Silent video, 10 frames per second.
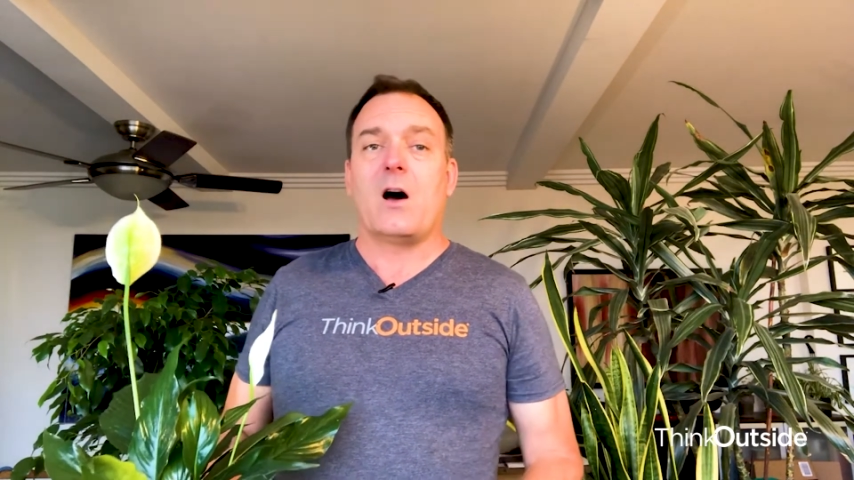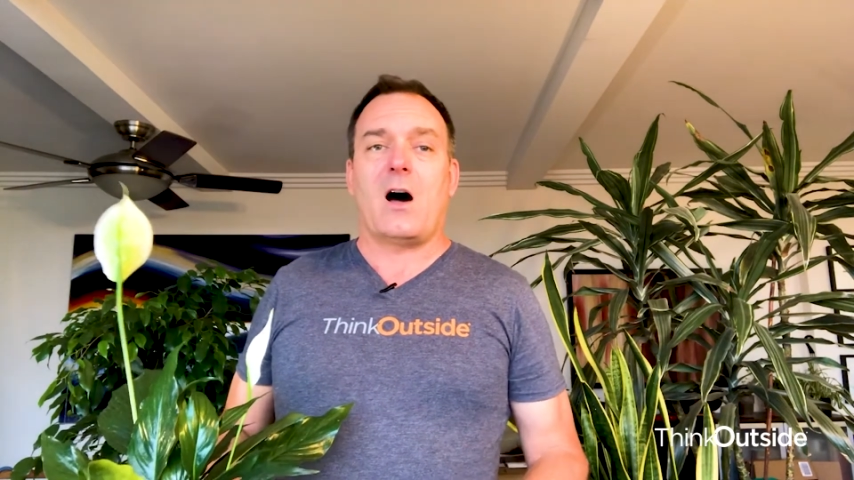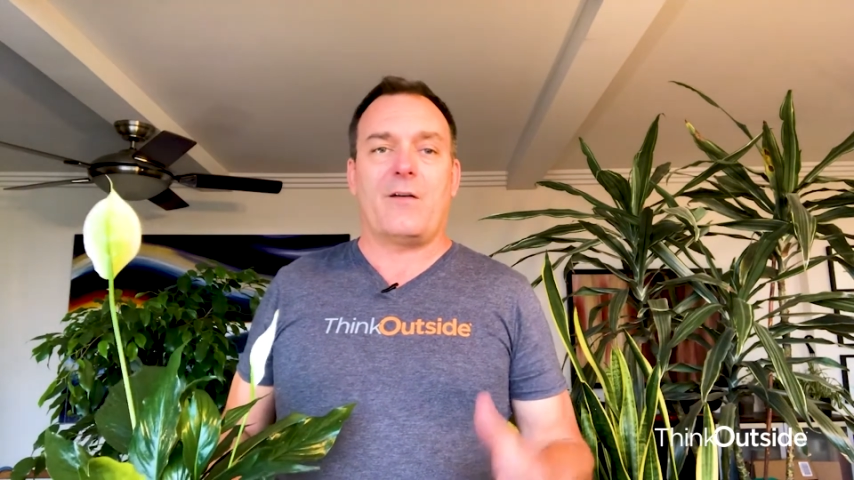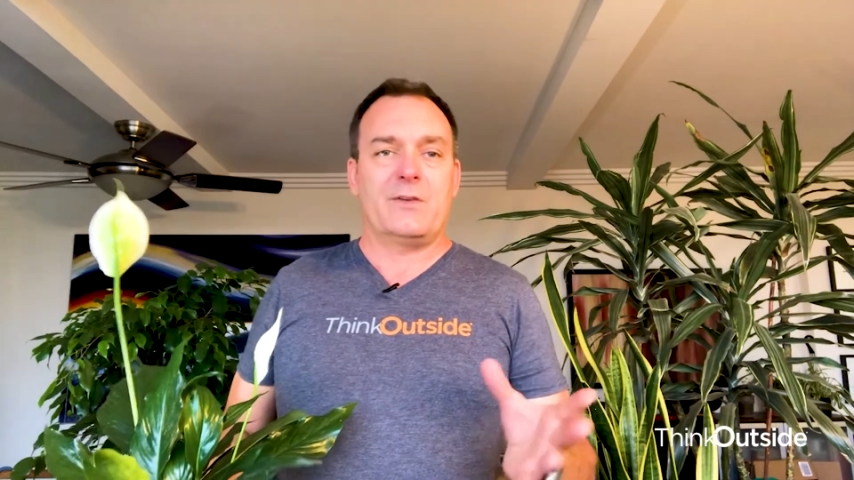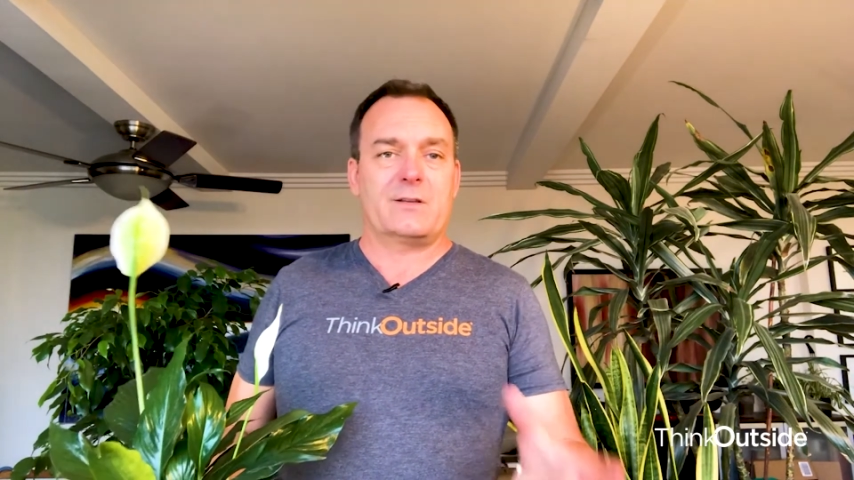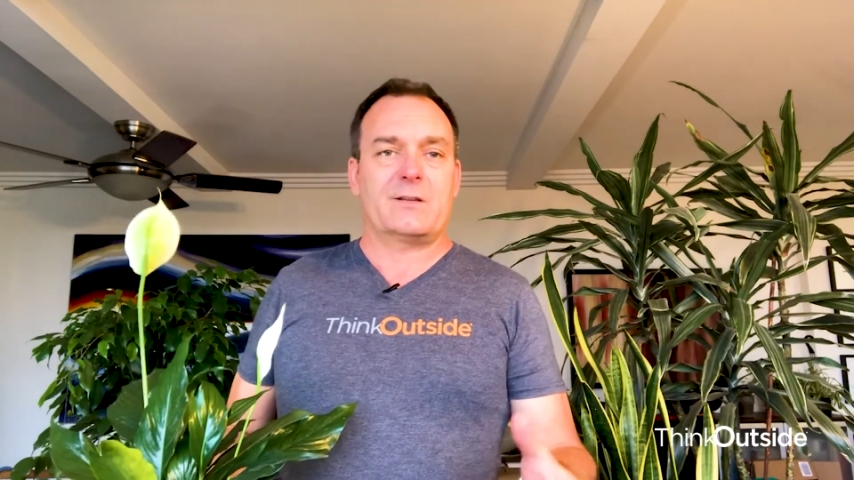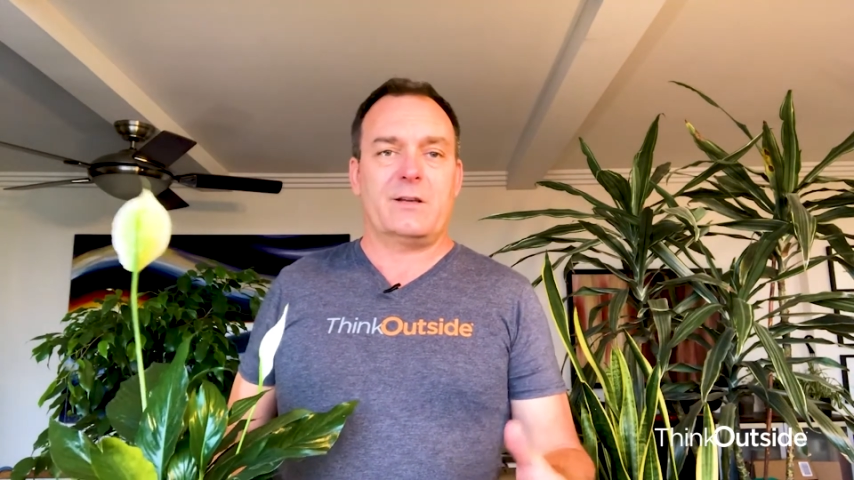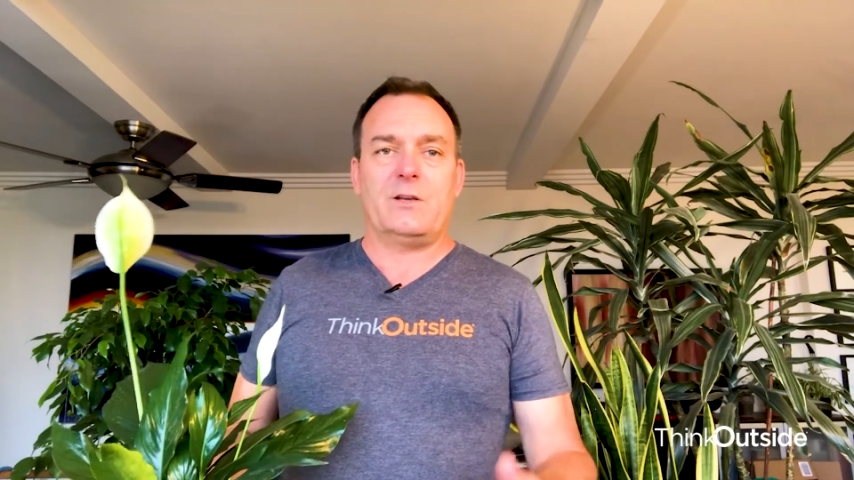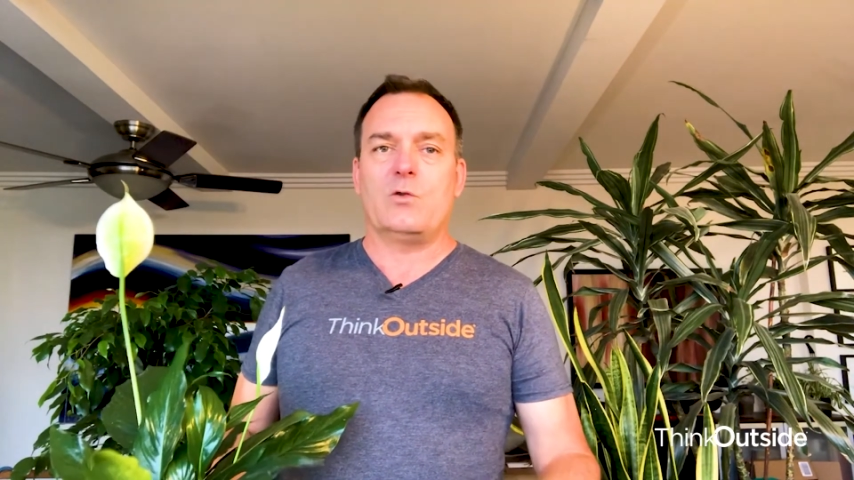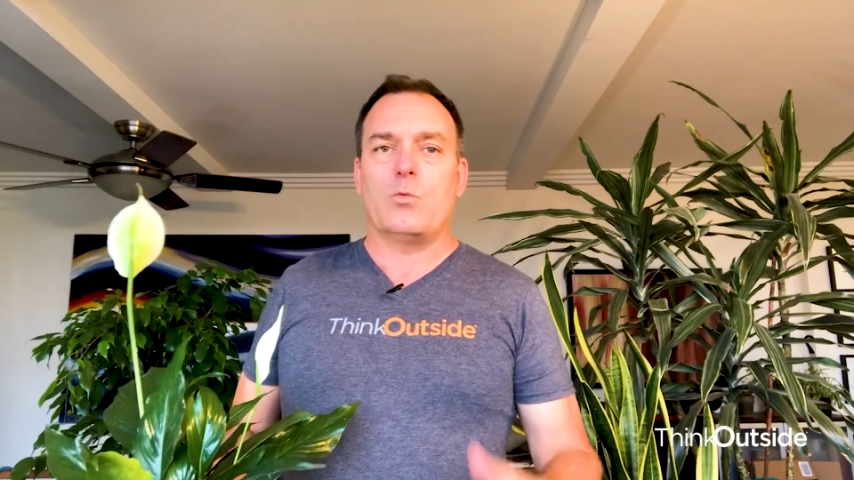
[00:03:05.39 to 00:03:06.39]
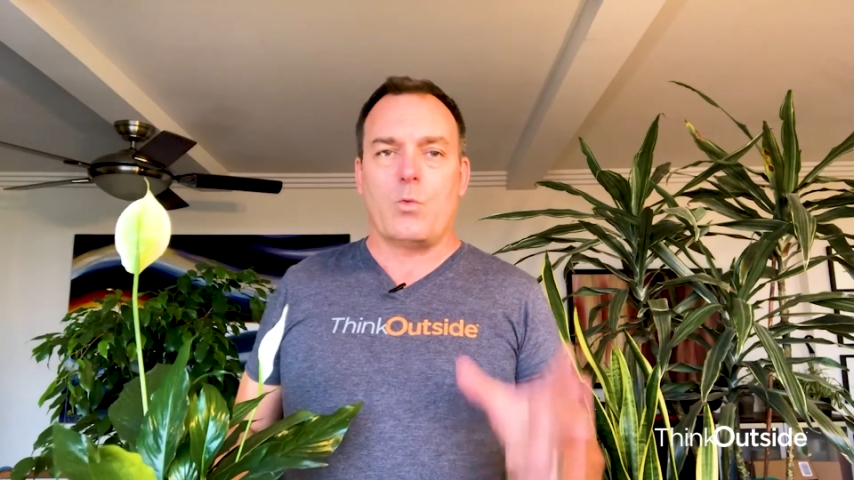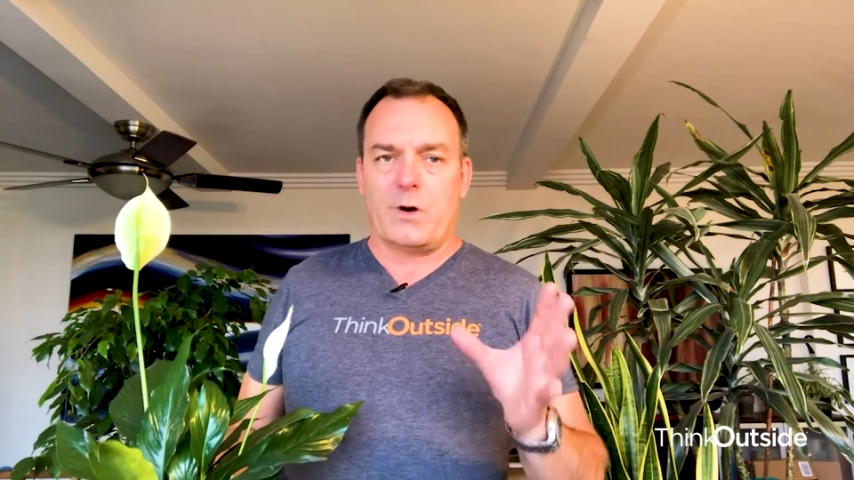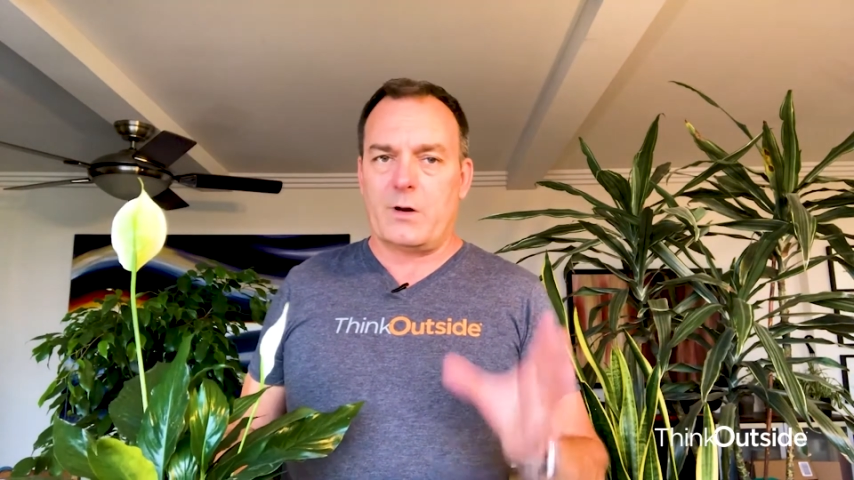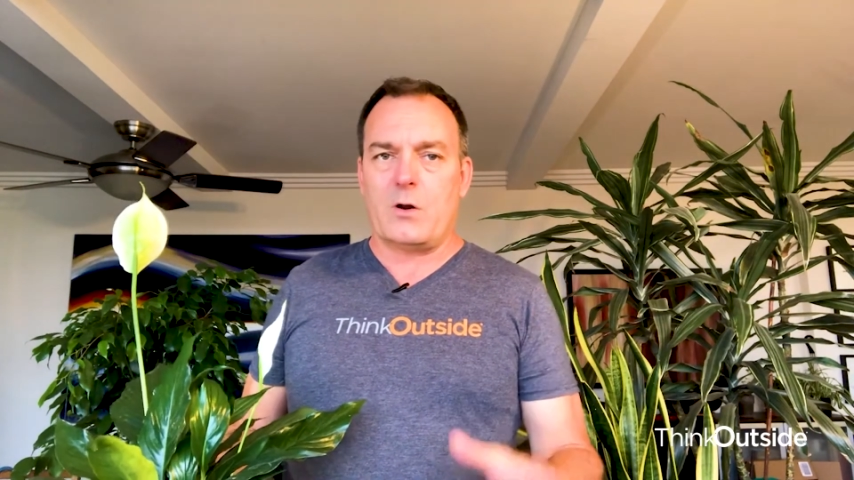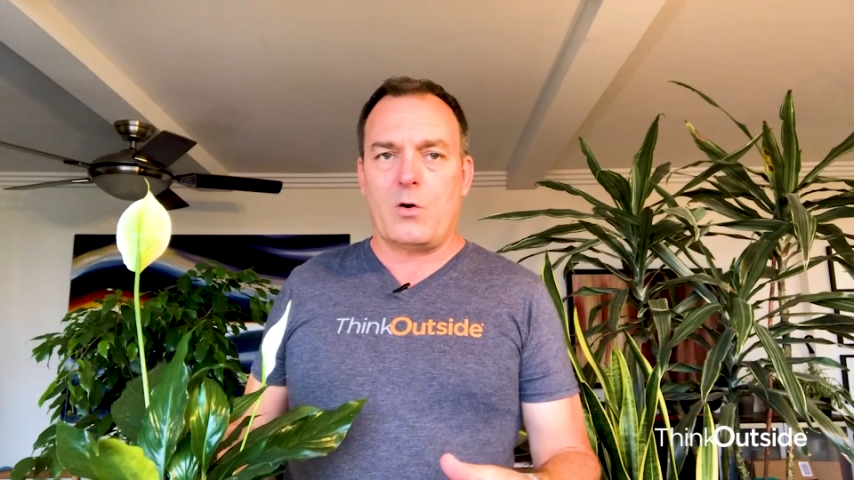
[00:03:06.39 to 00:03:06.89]
obviously you want
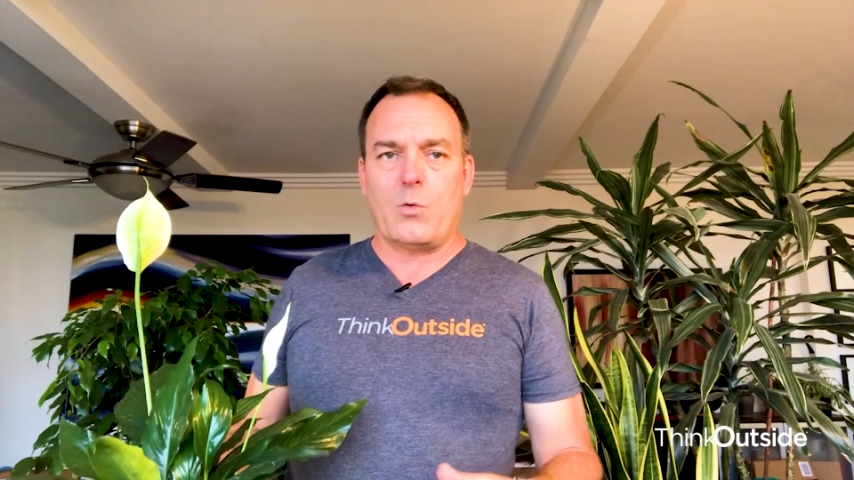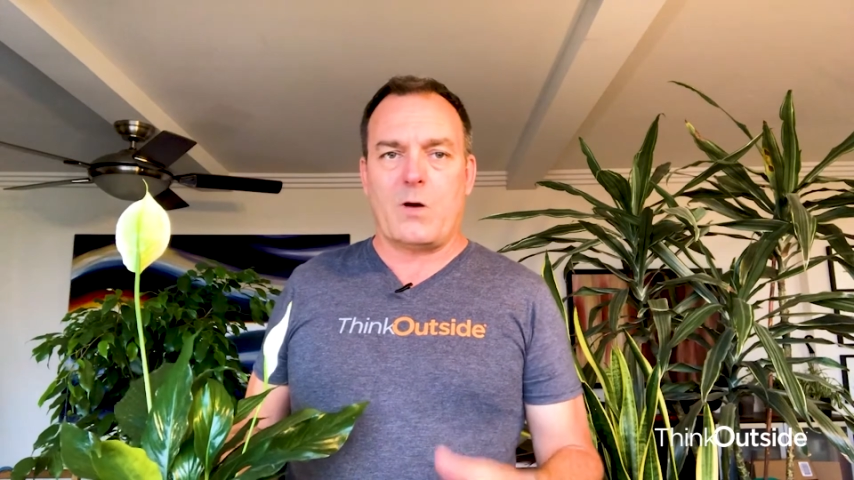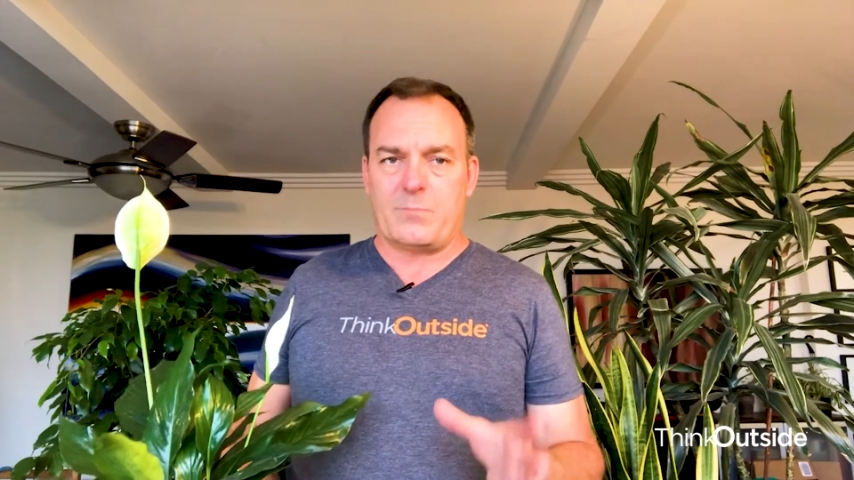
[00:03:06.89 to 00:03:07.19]
to know what